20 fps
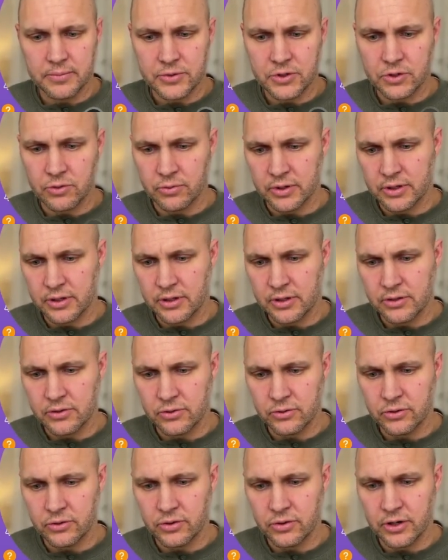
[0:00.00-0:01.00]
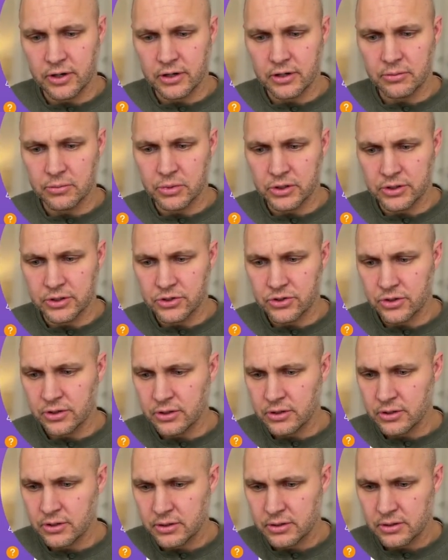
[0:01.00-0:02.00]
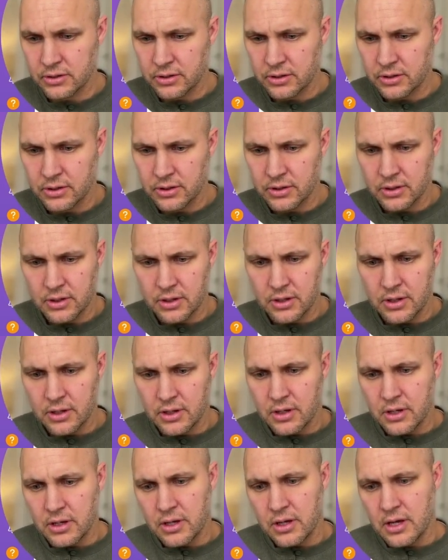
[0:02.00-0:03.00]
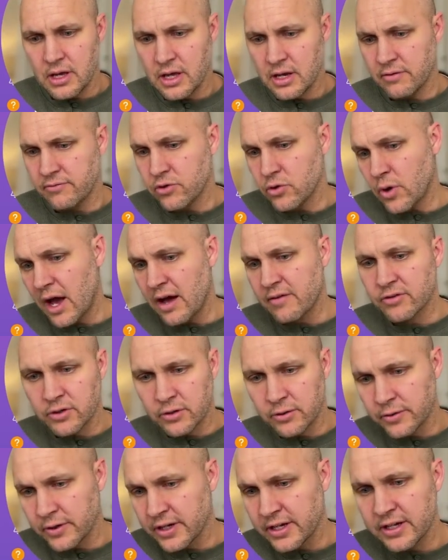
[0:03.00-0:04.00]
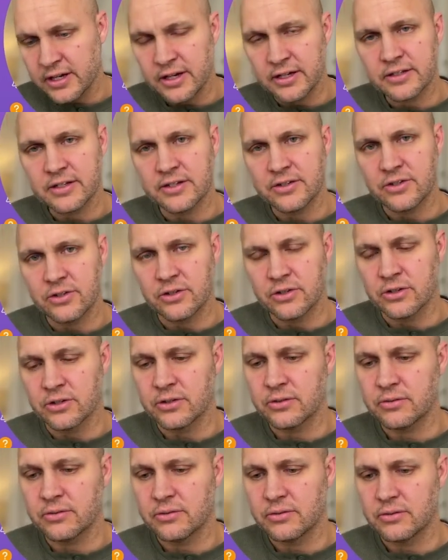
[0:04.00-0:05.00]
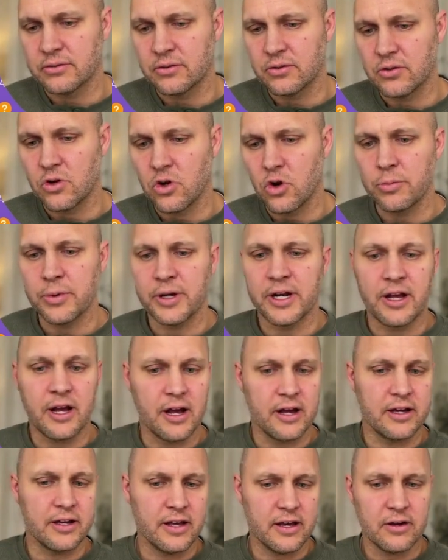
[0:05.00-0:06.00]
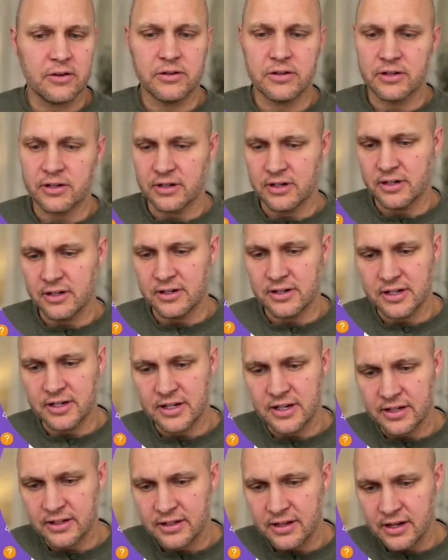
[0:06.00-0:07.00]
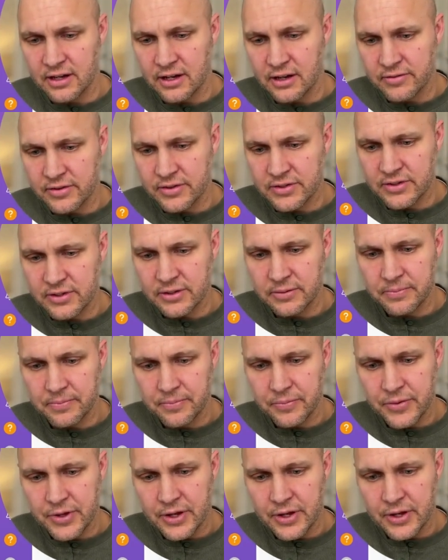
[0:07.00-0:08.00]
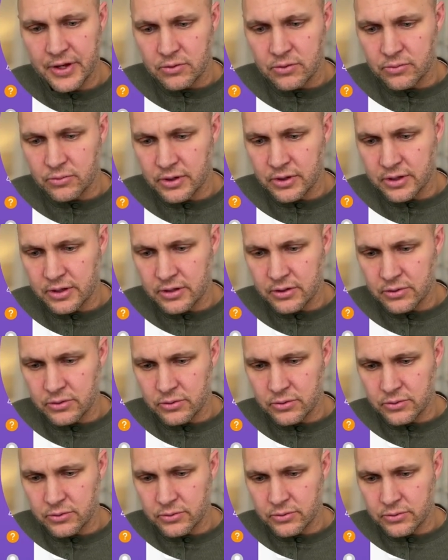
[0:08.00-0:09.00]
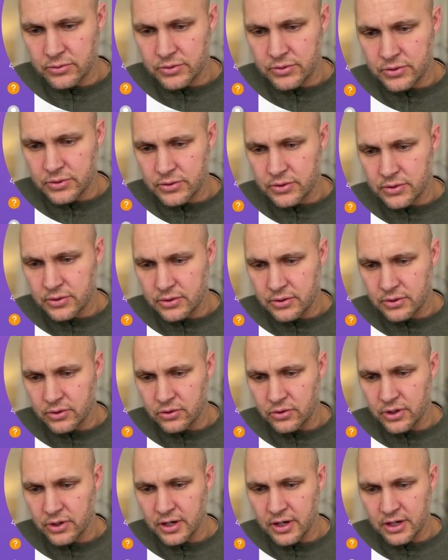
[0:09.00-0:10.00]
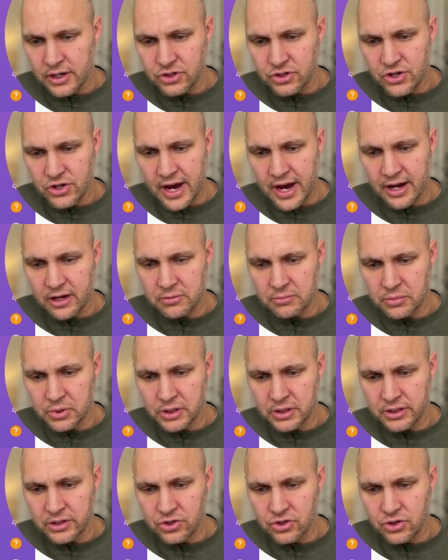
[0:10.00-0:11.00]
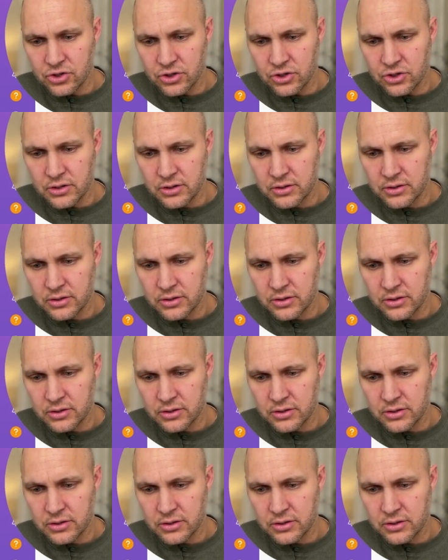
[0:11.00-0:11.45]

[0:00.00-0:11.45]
So we're going to do create a completion. And if you haven't already connected your OpenAI account, you're going to need to connect that, obviously. We're going to use create a chat completion.